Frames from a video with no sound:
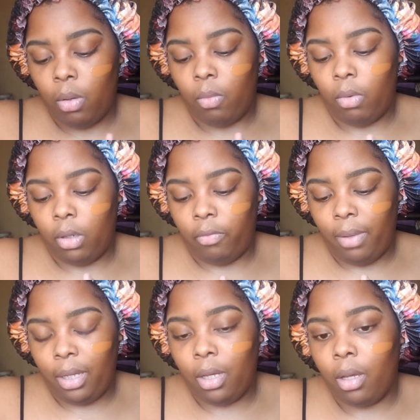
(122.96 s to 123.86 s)
one of
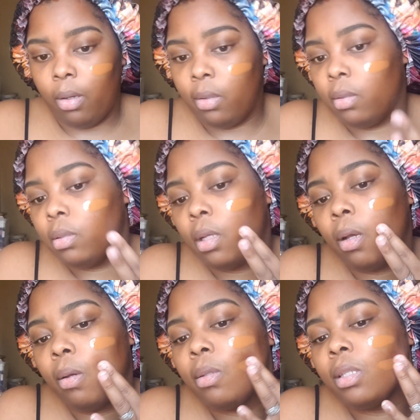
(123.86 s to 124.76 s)
my goals.
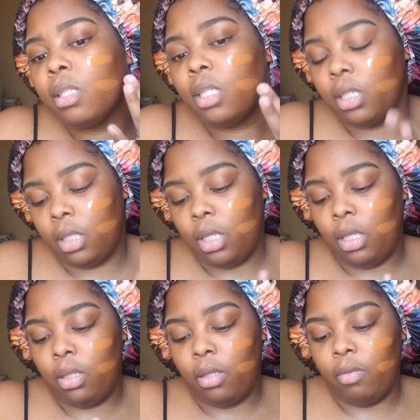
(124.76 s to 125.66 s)
On the
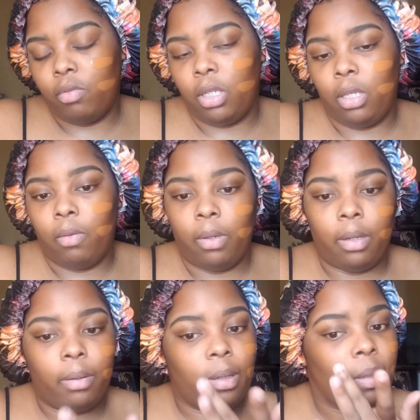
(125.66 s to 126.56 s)
sixteenth of
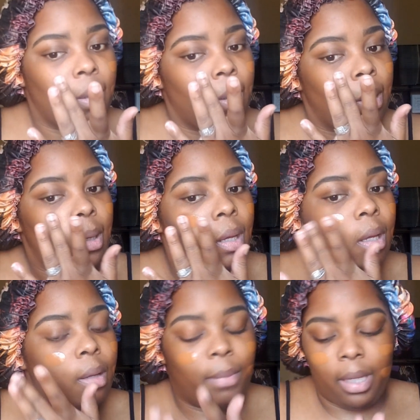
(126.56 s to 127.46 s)
January,
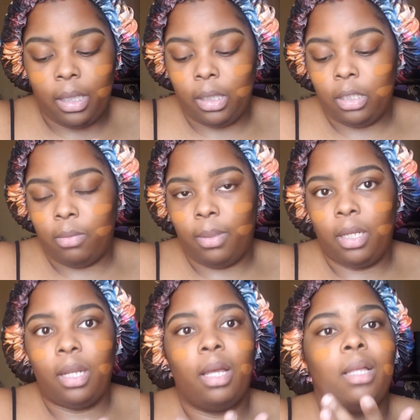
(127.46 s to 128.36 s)
uh, my husband
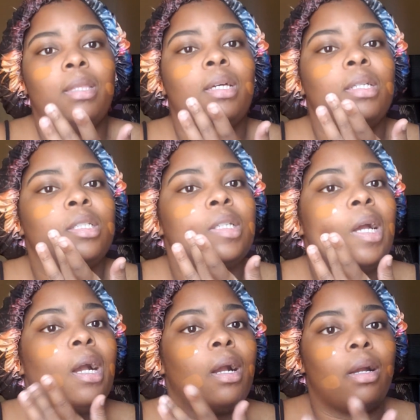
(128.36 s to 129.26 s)
and I launched
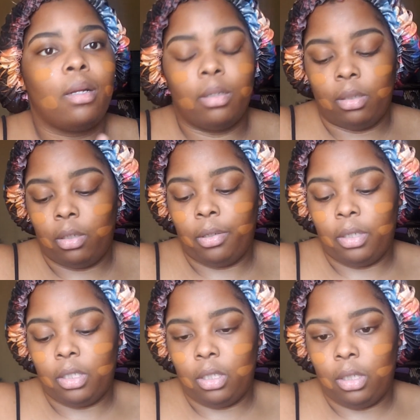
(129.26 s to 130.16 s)
our
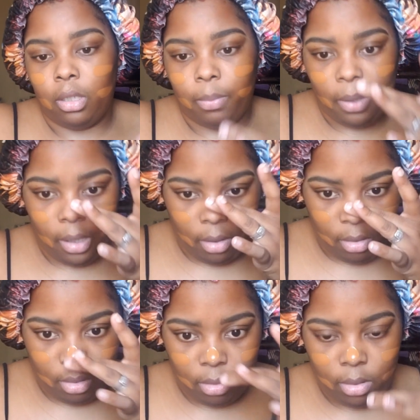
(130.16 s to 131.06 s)
Christian
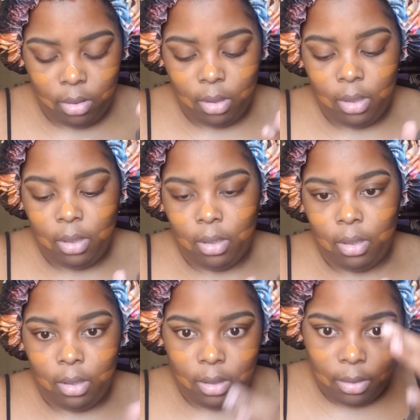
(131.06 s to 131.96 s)
apparel
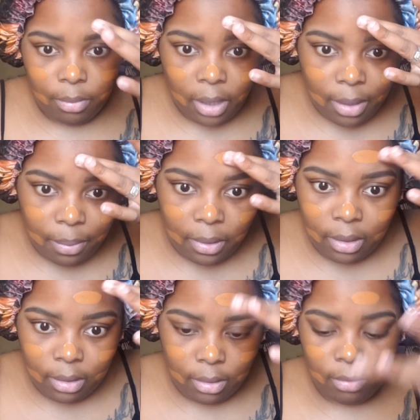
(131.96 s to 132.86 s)
um,
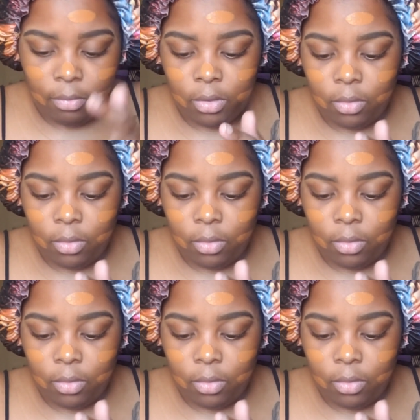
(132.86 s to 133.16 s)
company, which